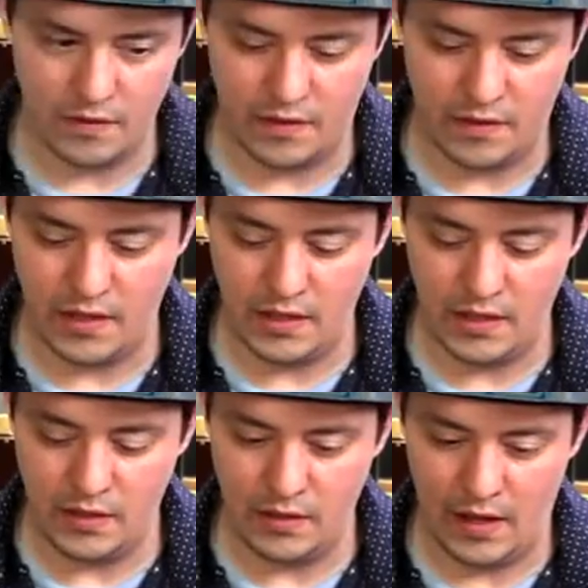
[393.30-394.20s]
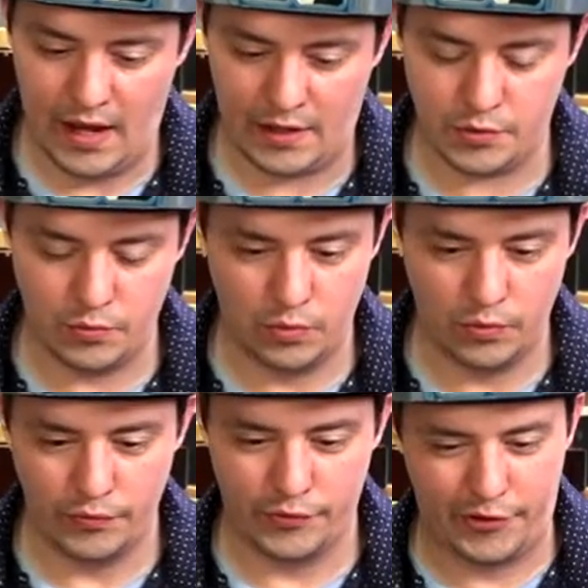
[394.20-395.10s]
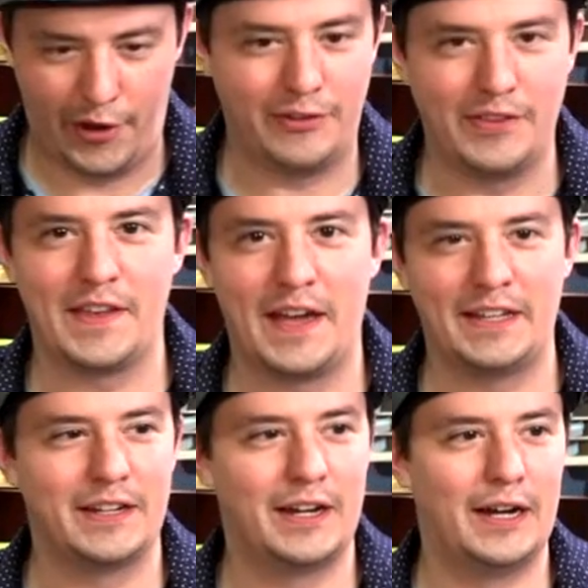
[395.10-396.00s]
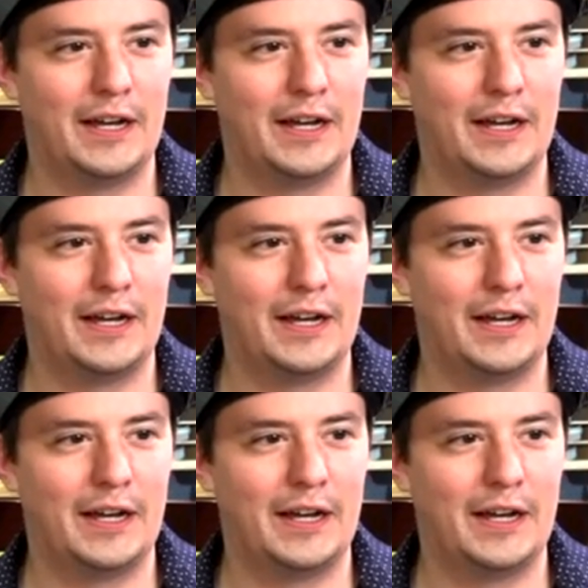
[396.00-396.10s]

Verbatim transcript: the actual stuff inside it.